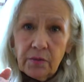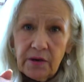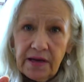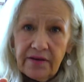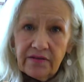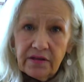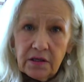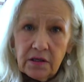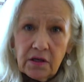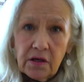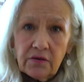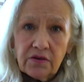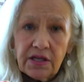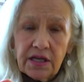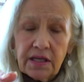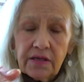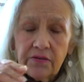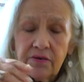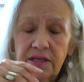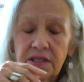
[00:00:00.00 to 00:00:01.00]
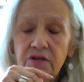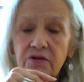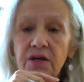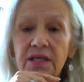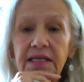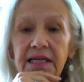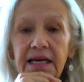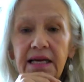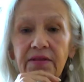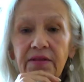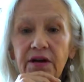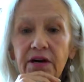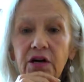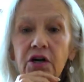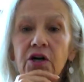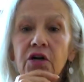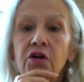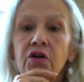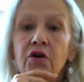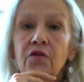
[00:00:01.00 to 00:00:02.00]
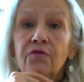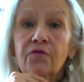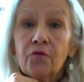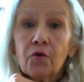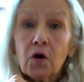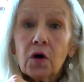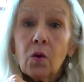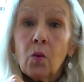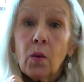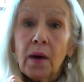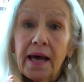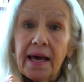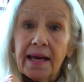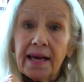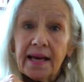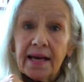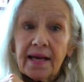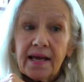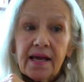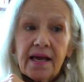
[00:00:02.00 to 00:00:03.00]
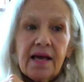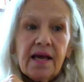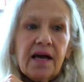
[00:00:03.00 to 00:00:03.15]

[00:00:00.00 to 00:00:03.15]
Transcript: We have a little hotel and restaurant down there for a wedding.